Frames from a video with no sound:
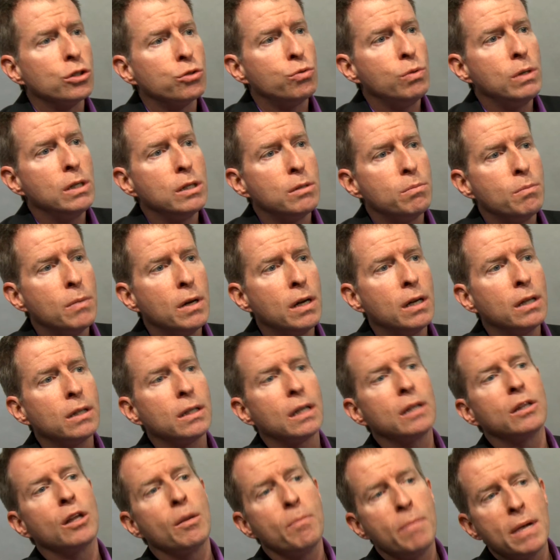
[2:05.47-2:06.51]
treatment
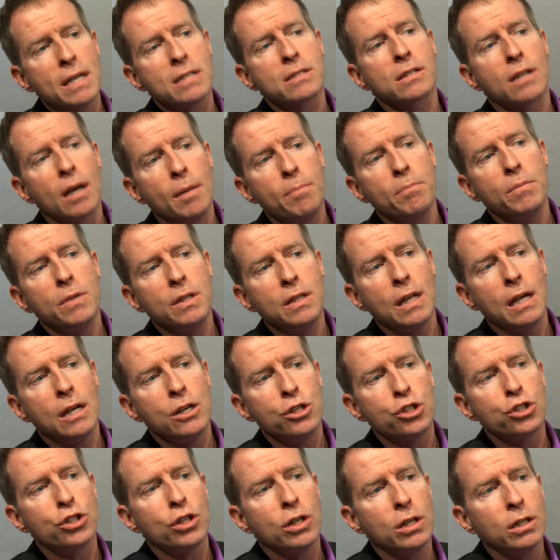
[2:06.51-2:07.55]
and the best
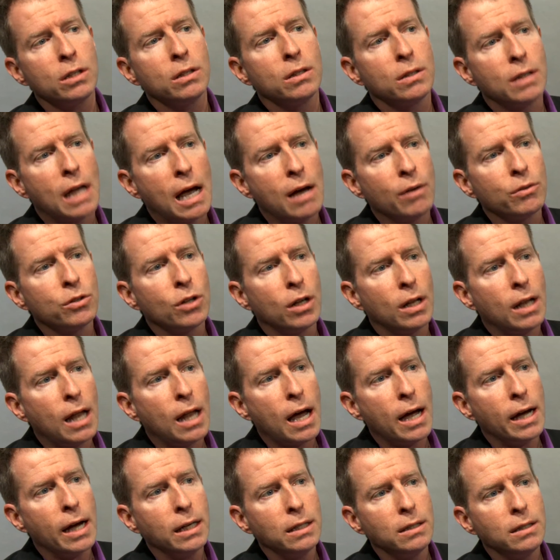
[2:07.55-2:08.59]
combination down the
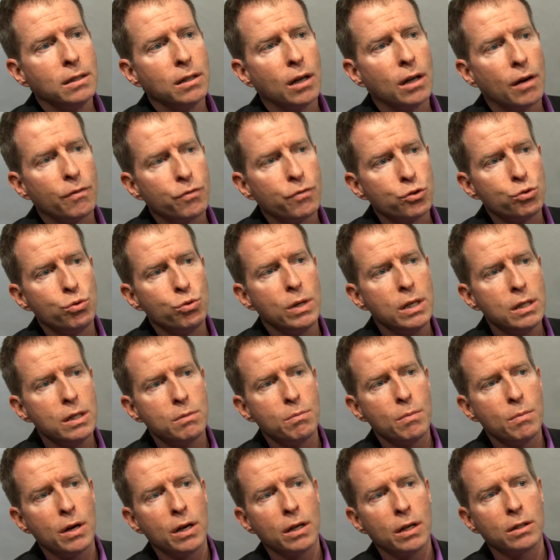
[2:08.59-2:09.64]
line of
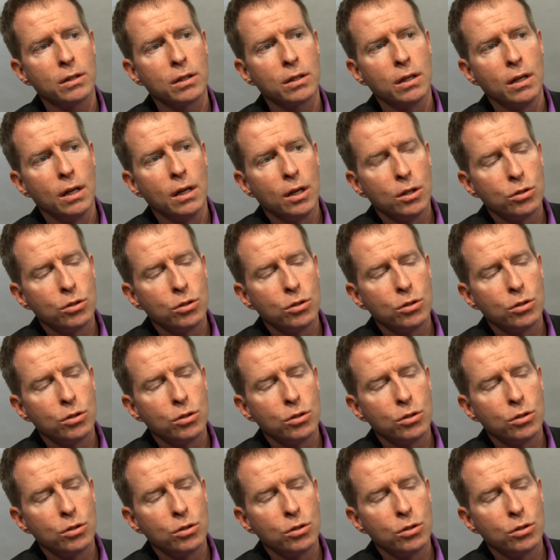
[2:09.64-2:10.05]
treatment